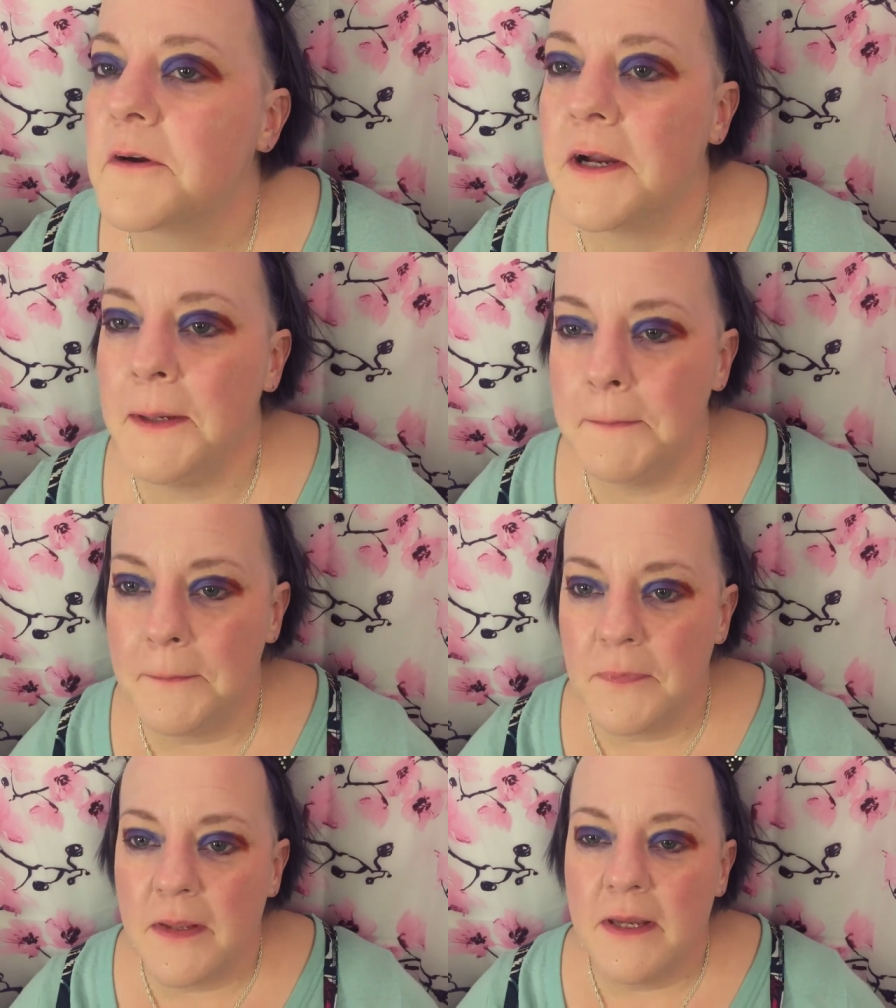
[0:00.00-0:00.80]
Okay.
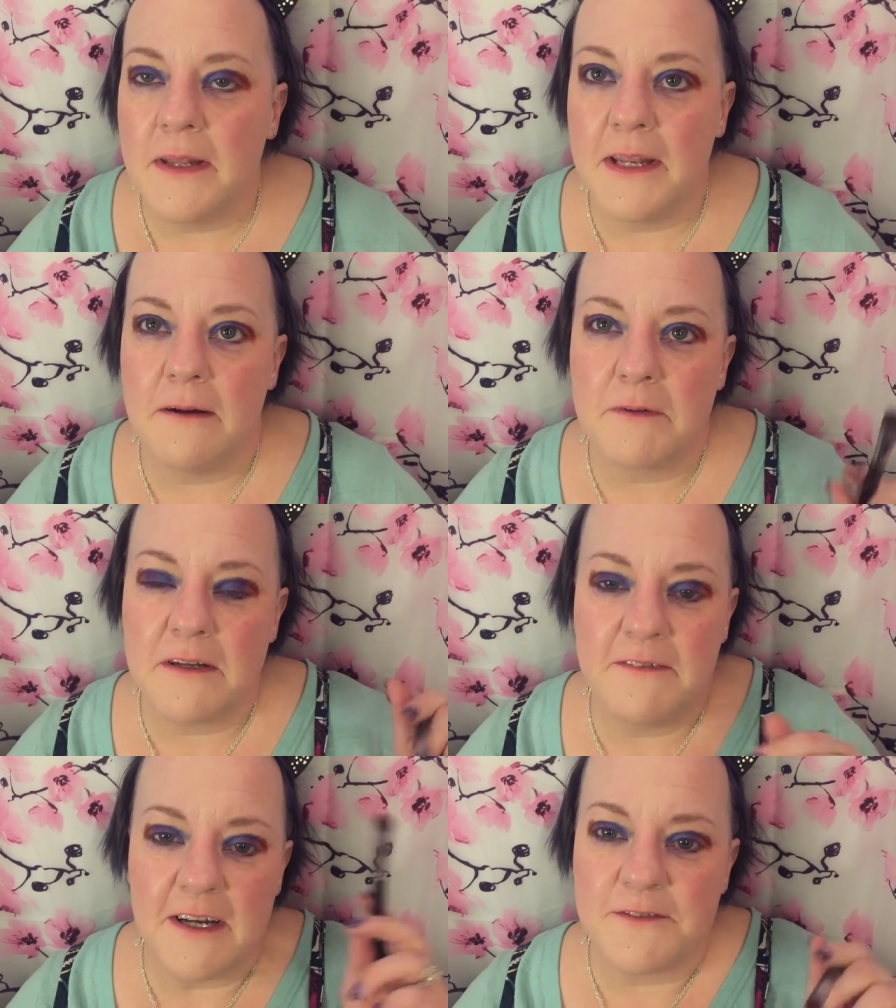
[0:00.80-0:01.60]
Now I'm going
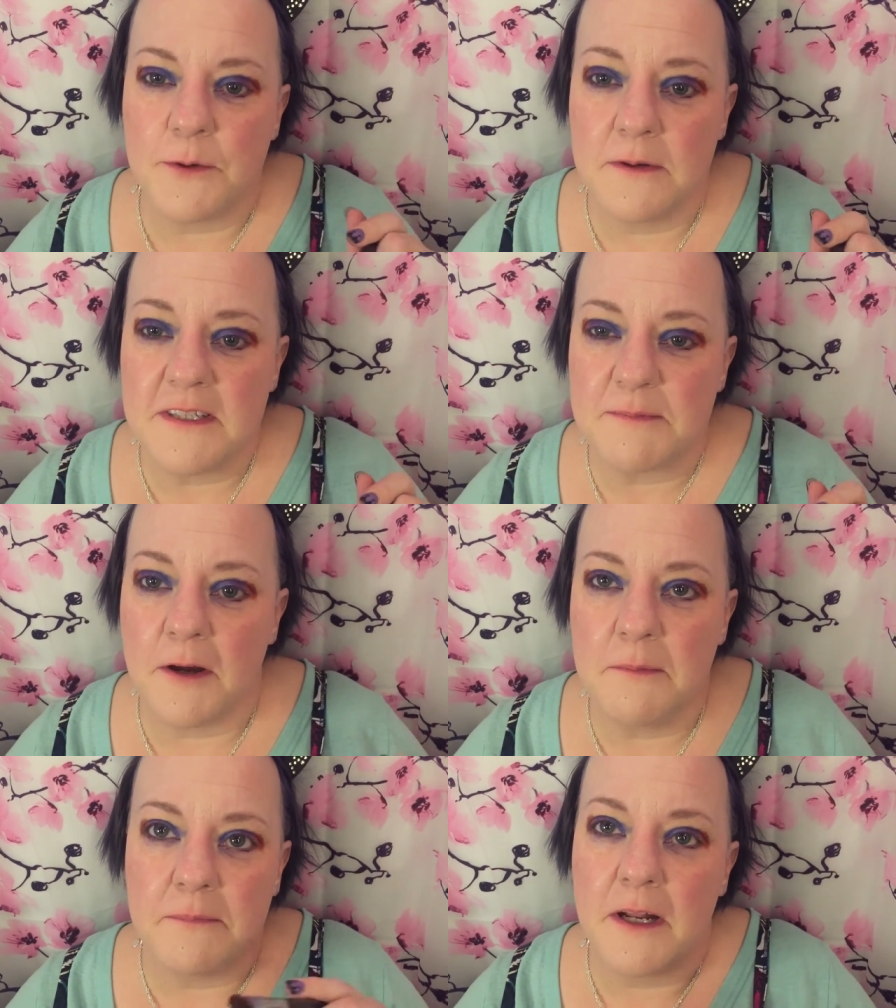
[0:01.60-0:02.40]
to fast forward this
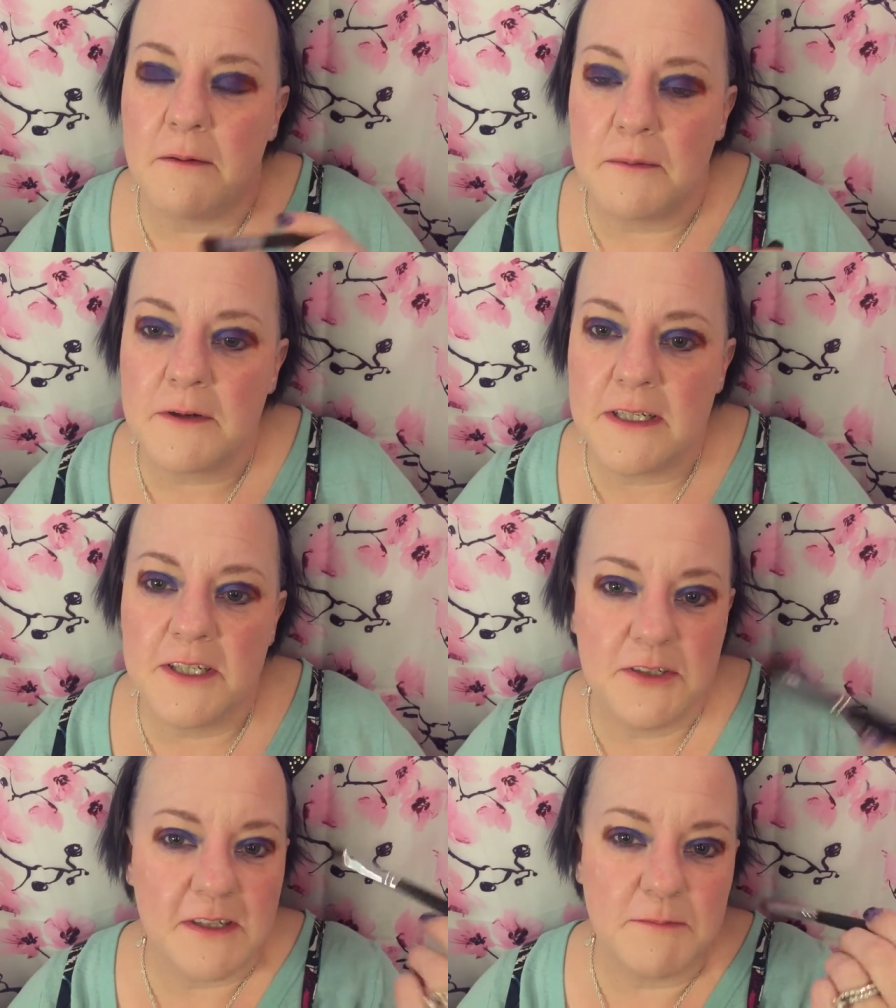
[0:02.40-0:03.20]
part, but all I'm going to
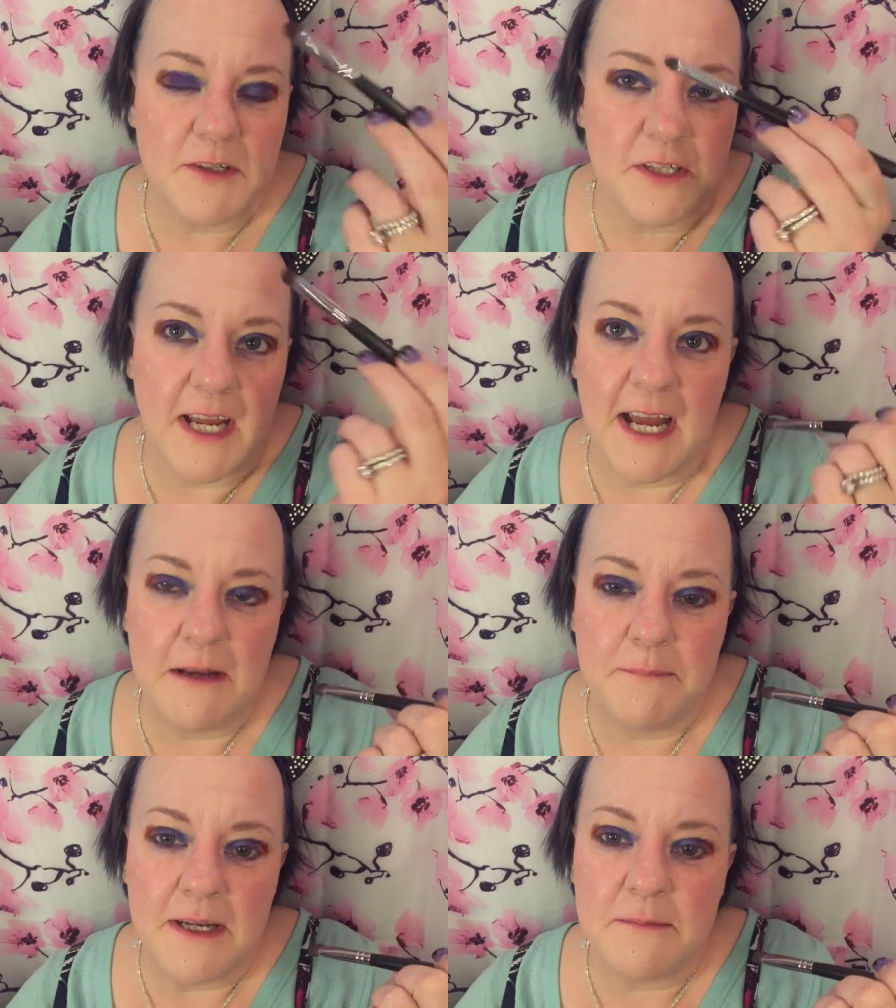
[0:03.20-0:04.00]
do is I'm just going to
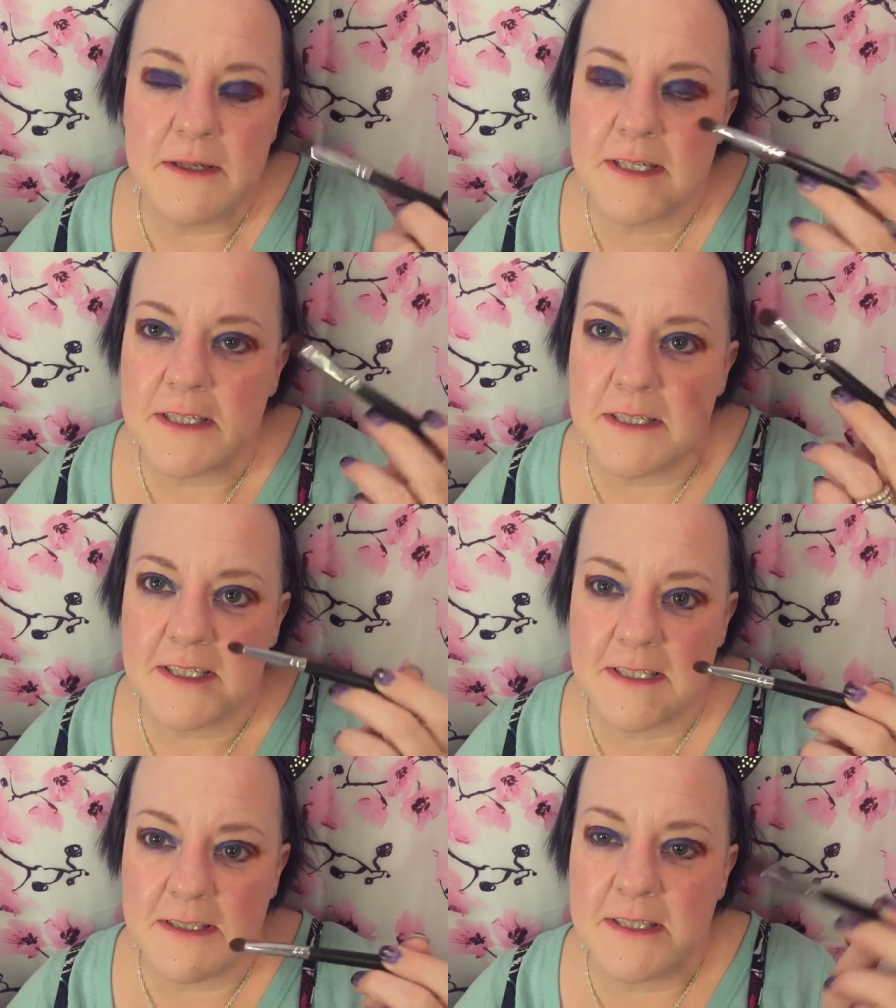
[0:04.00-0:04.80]
add pigment to
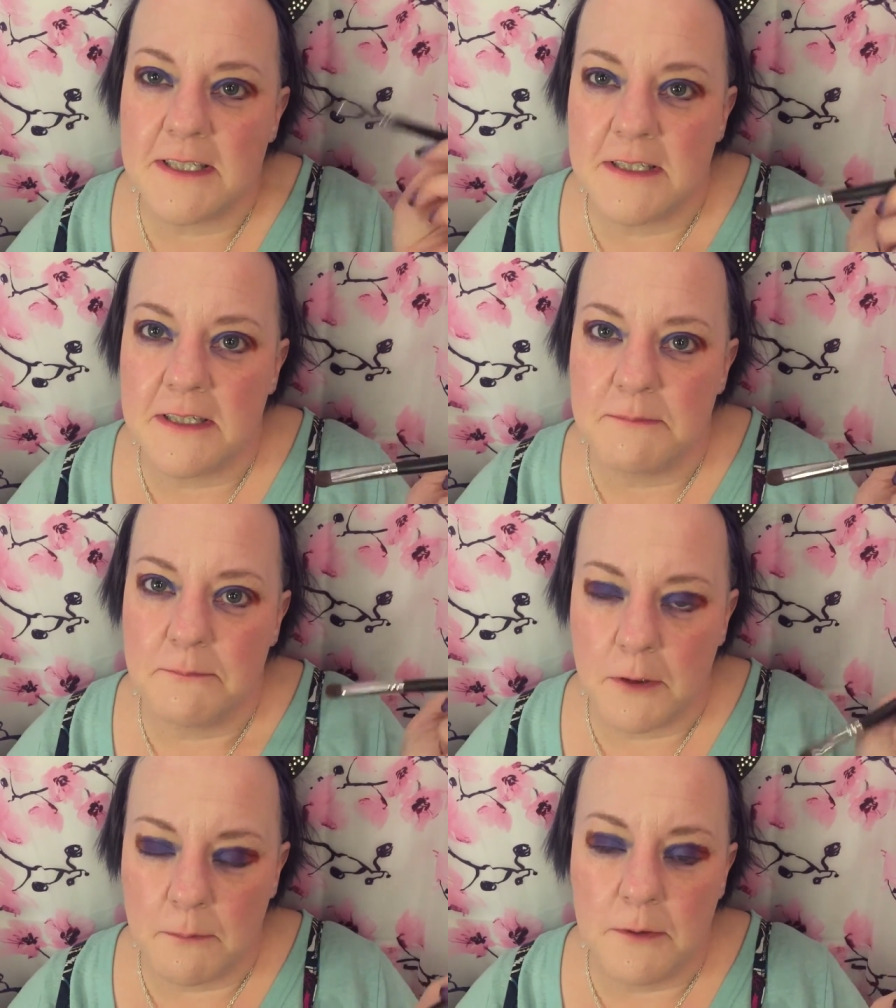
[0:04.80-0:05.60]
this, to the
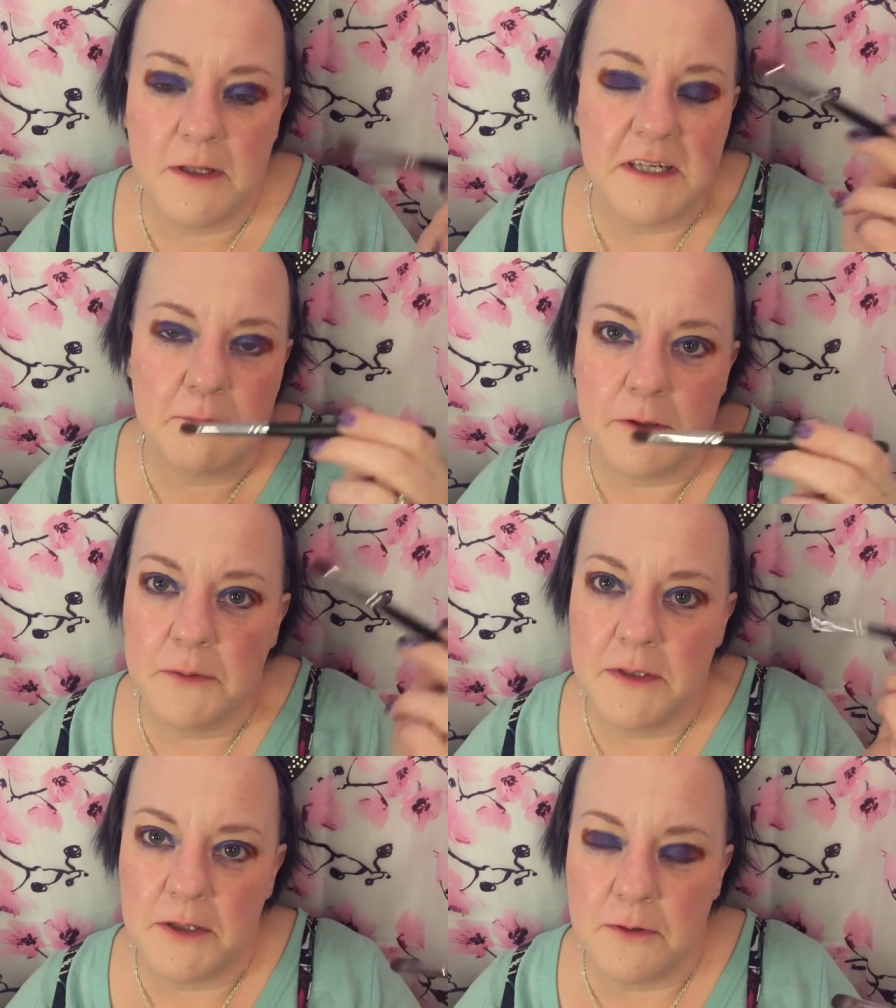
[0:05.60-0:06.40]
purple and the
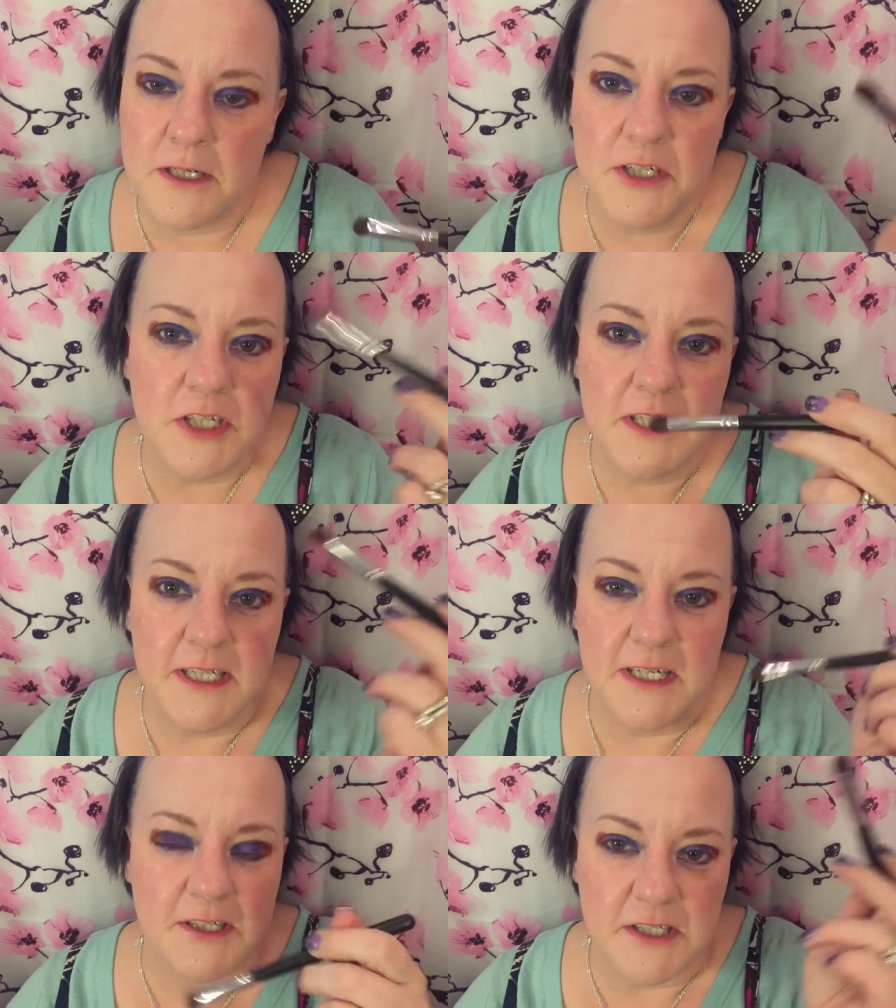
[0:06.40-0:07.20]
blue and the orange,
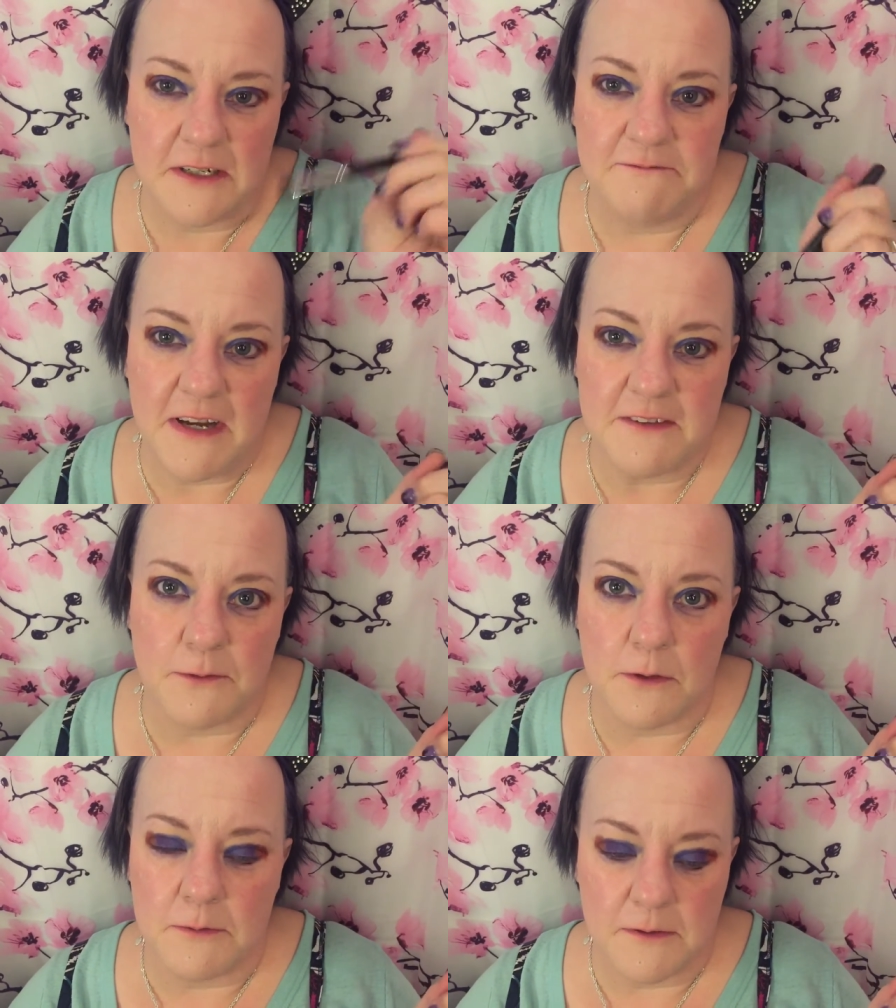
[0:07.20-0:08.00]
and just going to fast
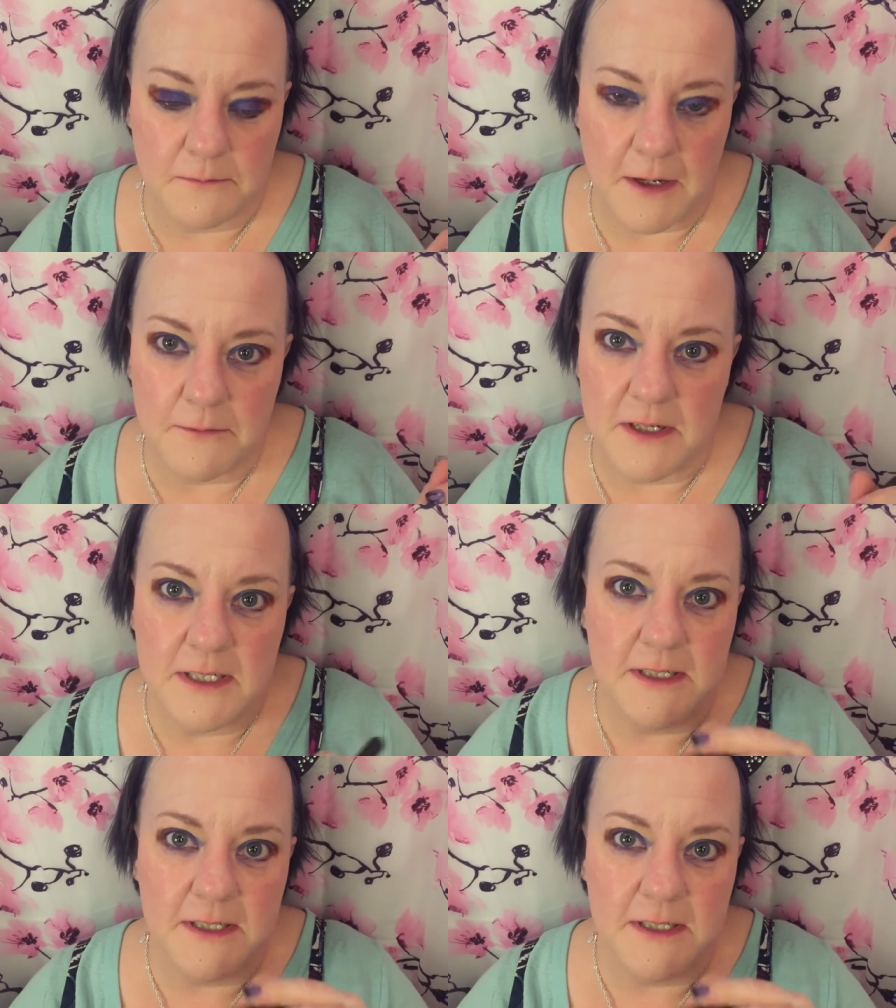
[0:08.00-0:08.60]
forward right through it.